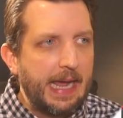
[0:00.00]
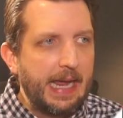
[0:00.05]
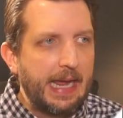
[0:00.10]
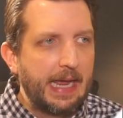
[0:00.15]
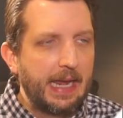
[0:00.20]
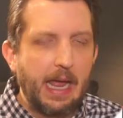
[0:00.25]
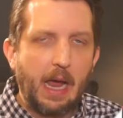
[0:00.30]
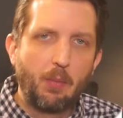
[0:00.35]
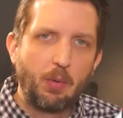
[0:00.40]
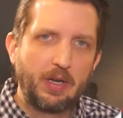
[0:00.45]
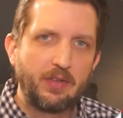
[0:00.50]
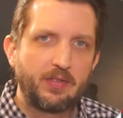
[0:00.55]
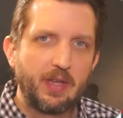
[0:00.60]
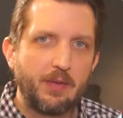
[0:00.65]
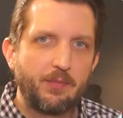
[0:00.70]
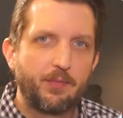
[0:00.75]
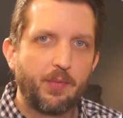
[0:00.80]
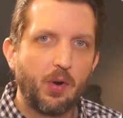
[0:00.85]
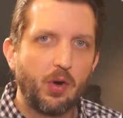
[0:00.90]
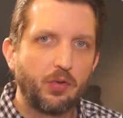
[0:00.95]
And I want to
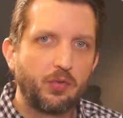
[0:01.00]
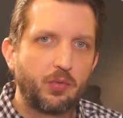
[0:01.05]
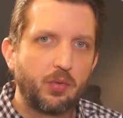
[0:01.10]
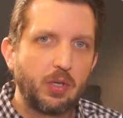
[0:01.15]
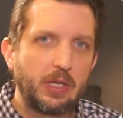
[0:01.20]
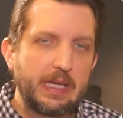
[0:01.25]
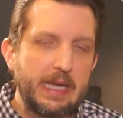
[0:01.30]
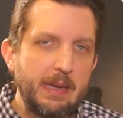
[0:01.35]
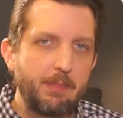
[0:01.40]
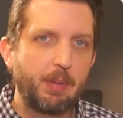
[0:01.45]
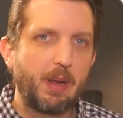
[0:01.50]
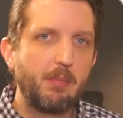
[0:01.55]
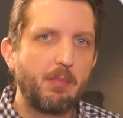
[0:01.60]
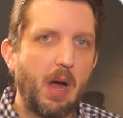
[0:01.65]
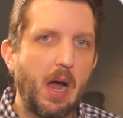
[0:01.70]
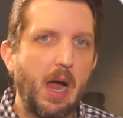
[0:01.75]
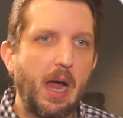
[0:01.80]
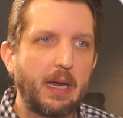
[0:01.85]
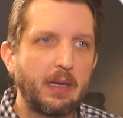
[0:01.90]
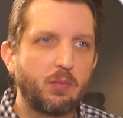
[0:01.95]
say first, keep in
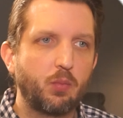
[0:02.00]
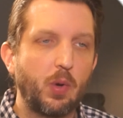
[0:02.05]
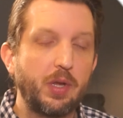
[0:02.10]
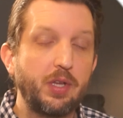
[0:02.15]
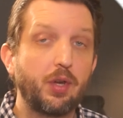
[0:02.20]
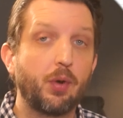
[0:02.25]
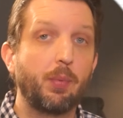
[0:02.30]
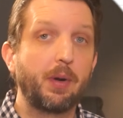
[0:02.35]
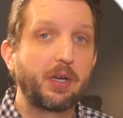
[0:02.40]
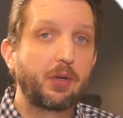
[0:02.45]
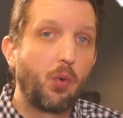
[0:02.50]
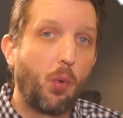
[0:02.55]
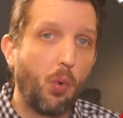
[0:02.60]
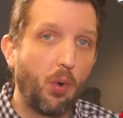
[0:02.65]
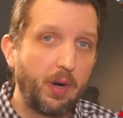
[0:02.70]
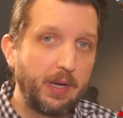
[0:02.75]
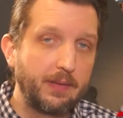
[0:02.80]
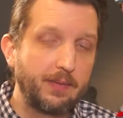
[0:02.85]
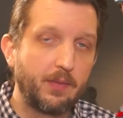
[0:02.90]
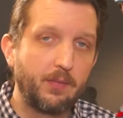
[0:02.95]
mind when you're
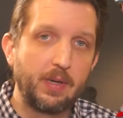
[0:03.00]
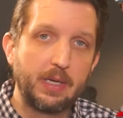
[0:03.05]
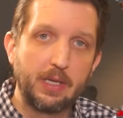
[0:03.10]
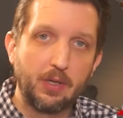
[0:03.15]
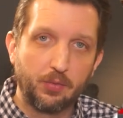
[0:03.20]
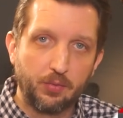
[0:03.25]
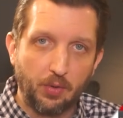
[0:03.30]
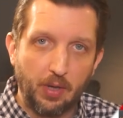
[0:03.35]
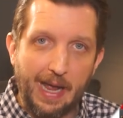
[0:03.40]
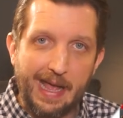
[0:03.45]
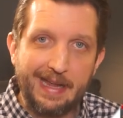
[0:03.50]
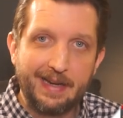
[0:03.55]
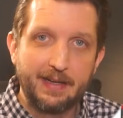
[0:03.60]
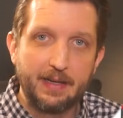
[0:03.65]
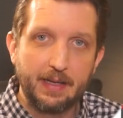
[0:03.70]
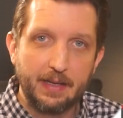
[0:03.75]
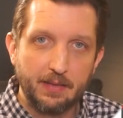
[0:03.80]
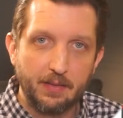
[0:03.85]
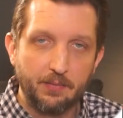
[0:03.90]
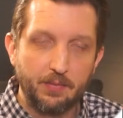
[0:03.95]
recording the videos or
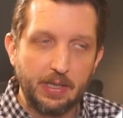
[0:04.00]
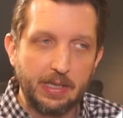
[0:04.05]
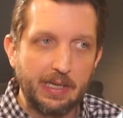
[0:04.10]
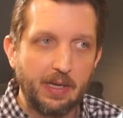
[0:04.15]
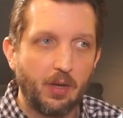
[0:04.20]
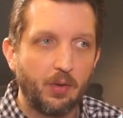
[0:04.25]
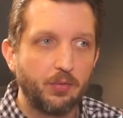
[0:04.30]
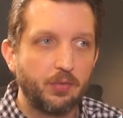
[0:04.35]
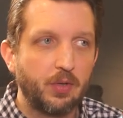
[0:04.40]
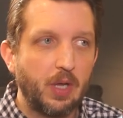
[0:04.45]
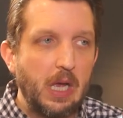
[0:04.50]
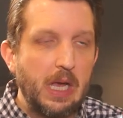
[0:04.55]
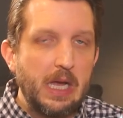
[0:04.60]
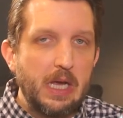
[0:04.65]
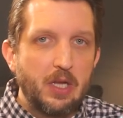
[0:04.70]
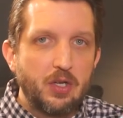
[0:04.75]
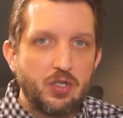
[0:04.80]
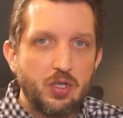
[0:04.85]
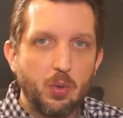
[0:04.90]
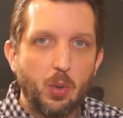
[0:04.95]
editing the videos
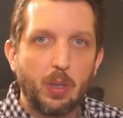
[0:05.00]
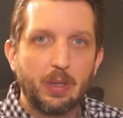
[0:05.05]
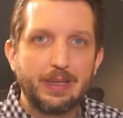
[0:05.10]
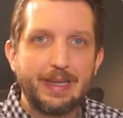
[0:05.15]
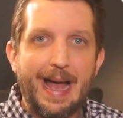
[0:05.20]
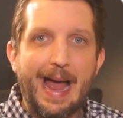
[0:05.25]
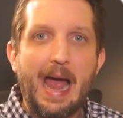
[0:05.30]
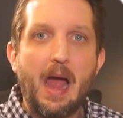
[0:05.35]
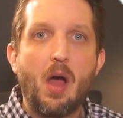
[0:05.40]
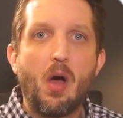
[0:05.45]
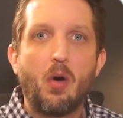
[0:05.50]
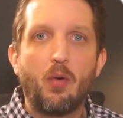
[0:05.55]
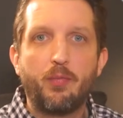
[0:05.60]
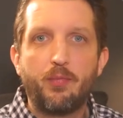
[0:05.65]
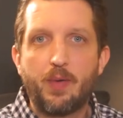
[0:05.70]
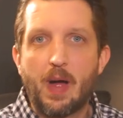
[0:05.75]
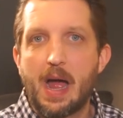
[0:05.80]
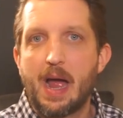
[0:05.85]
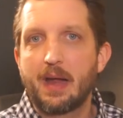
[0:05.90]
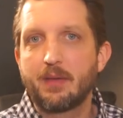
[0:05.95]
to allow
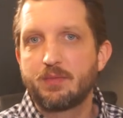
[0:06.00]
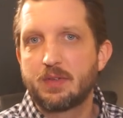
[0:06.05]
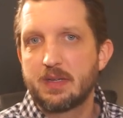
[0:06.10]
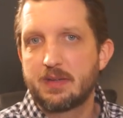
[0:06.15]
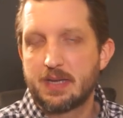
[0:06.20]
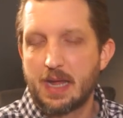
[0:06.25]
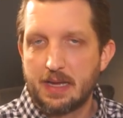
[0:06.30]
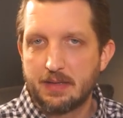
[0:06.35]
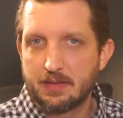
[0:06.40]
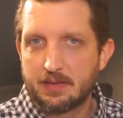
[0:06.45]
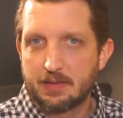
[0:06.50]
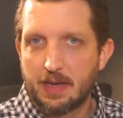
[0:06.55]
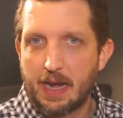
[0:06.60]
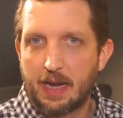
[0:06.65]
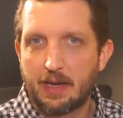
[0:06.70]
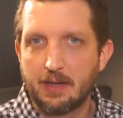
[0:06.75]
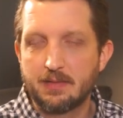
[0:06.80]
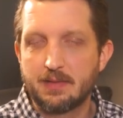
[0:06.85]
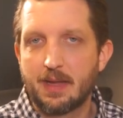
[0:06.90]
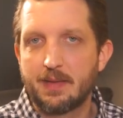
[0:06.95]
five to 10
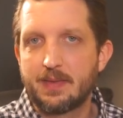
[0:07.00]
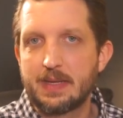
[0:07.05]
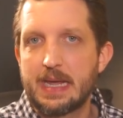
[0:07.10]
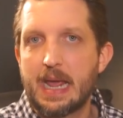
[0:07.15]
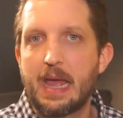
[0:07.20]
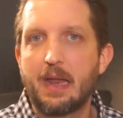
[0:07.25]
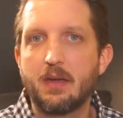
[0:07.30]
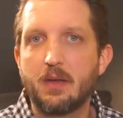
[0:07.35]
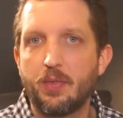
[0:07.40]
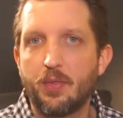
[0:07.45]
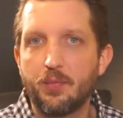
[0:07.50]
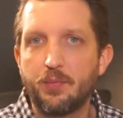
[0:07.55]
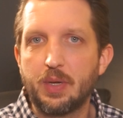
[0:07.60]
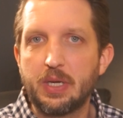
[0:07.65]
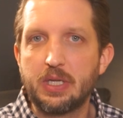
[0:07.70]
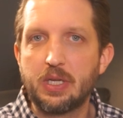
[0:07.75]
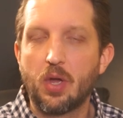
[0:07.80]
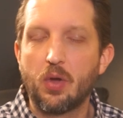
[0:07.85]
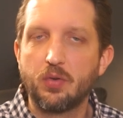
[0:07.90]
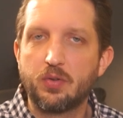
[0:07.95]
seconds at the end of the
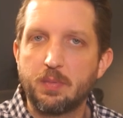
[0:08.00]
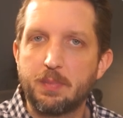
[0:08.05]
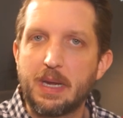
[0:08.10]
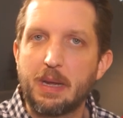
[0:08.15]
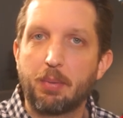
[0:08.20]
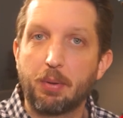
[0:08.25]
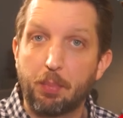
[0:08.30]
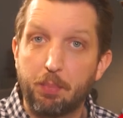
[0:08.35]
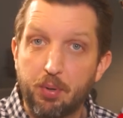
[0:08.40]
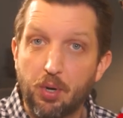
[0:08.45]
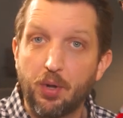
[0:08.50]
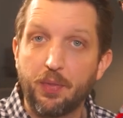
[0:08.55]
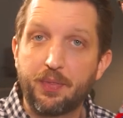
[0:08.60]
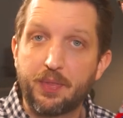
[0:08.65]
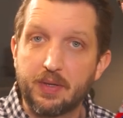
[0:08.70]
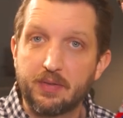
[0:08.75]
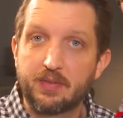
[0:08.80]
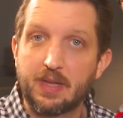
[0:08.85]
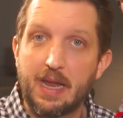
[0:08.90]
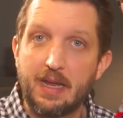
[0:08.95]
video to be able to
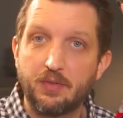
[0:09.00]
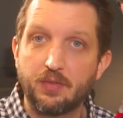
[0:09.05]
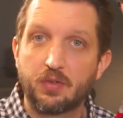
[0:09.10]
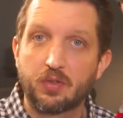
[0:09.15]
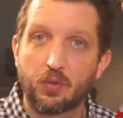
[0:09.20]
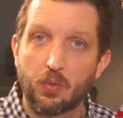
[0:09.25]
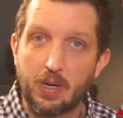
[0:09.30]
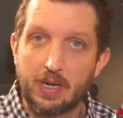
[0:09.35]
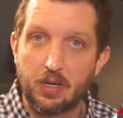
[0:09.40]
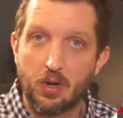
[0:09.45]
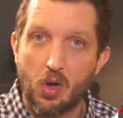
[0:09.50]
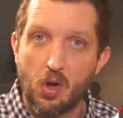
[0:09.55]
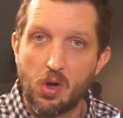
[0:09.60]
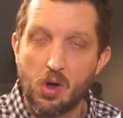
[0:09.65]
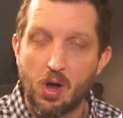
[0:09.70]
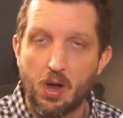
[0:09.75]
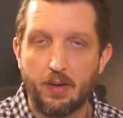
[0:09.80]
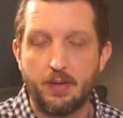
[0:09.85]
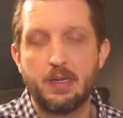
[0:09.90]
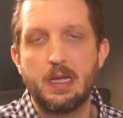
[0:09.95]
put this end screen
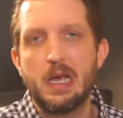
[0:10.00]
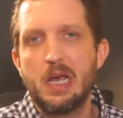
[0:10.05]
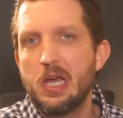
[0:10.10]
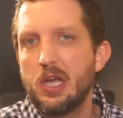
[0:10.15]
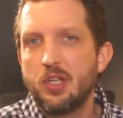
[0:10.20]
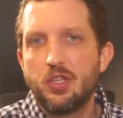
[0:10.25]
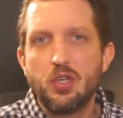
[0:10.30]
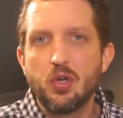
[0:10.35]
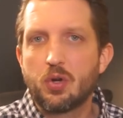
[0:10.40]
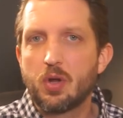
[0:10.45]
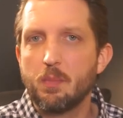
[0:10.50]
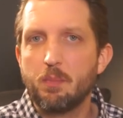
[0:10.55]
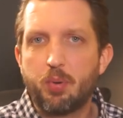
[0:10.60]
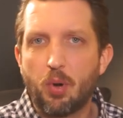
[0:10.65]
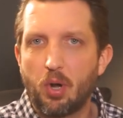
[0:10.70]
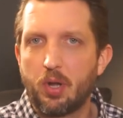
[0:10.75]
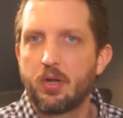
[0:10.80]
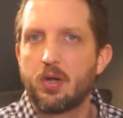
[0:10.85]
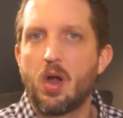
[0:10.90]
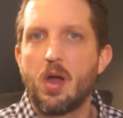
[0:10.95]
on. You can
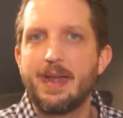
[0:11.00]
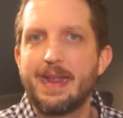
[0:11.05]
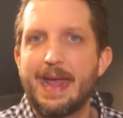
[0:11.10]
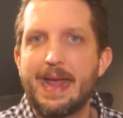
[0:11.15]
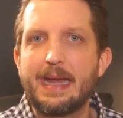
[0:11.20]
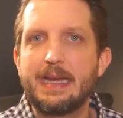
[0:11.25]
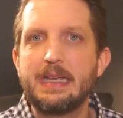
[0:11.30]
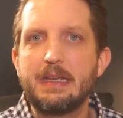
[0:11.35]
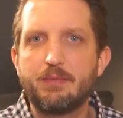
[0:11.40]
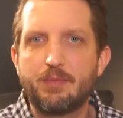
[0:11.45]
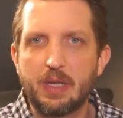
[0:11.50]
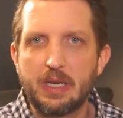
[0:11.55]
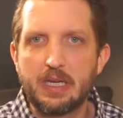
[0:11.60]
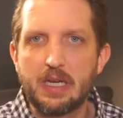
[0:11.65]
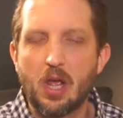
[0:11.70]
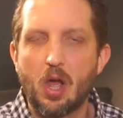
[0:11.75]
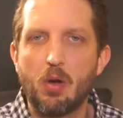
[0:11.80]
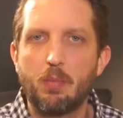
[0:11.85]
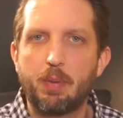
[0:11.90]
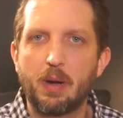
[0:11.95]
put it on any
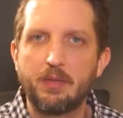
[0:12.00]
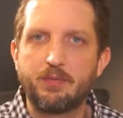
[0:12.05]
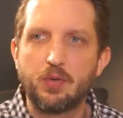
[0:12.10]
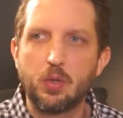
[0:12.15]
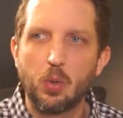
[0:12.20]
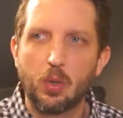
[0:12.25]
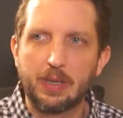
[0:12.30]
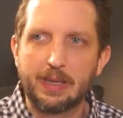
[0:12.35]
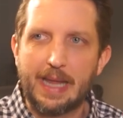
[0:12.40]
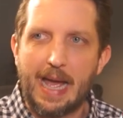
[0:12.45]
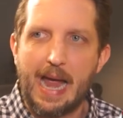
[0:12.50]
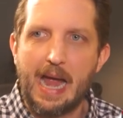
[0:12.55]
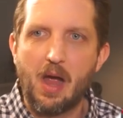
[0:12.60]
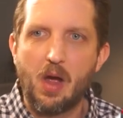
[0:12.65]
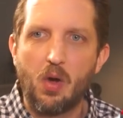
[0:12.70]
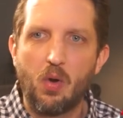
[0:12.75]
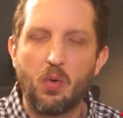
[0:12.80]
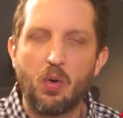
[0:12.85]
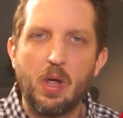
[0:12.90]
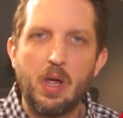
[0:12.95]
video, but if you
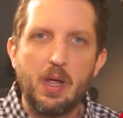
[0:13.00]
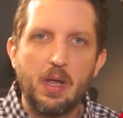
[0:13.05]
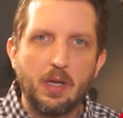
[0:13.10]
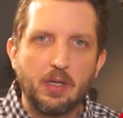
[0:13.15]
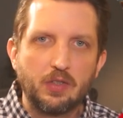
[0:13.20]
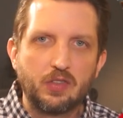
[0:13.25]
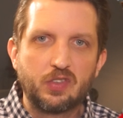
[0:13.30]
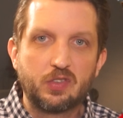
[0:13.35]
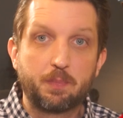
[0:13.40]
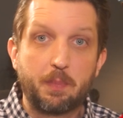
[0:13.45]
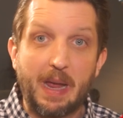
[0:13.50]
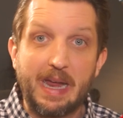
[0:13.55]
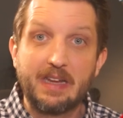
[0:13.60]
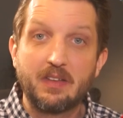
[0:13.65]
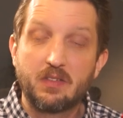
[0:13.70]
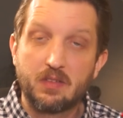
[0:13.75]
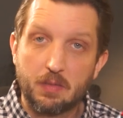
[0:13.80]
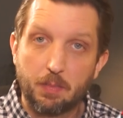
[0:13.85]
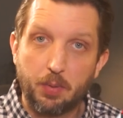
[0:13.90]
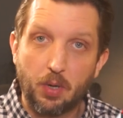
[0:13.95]
allow
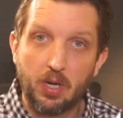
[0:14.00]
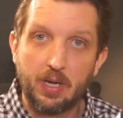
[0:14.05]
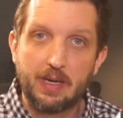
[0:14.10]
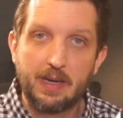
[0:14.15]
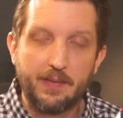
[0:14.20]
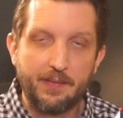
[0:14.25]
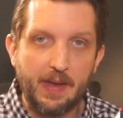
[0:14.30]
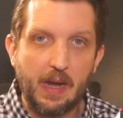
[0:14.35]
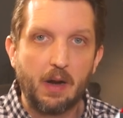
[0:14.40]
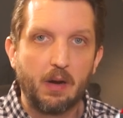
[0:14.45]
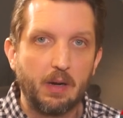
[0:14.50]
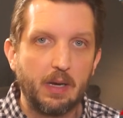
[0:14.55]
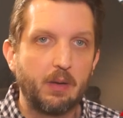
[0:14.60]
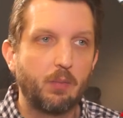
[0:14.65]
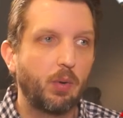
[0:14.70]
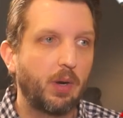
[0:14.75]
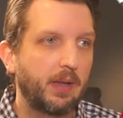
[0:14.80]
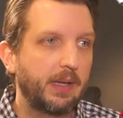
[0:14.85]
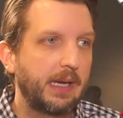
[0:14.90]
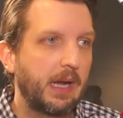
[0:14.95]
space to put it in there,
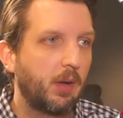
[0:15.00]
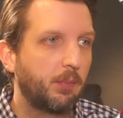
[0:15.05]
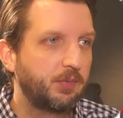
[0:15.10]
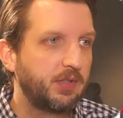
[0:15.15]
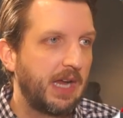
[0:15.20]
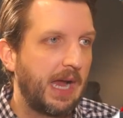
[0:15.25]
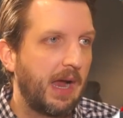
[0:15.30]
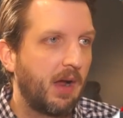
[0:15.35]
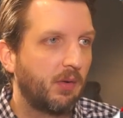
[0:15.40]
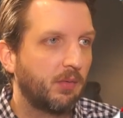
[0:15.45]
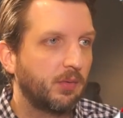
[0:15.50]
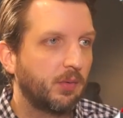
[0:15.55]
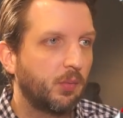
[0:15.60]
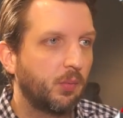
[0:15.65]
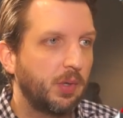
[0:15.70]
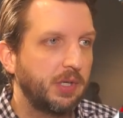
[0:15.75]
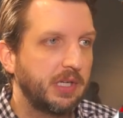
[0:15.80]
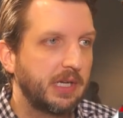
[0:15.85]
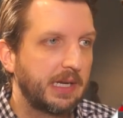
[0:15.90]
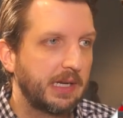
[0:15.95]
it really helps you out
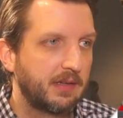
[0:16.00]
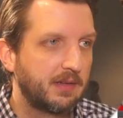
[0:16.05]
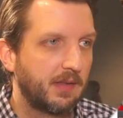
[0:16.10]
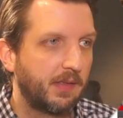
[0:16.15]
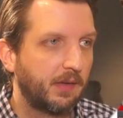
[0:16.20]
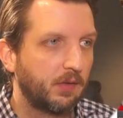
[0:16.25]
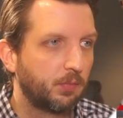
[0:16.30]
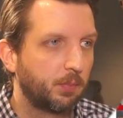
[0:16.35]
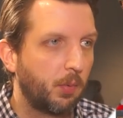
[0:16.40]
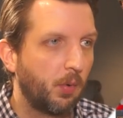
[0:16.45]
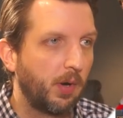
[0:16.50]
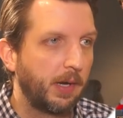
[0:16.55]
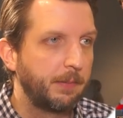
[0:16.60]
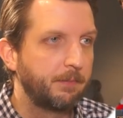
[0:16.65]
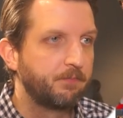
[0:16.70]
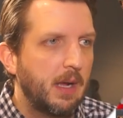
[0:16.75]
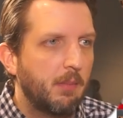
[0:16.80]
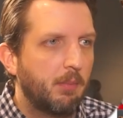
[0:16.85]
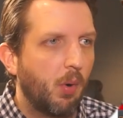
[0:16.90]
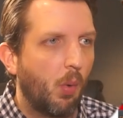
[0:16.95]
when you get to this point.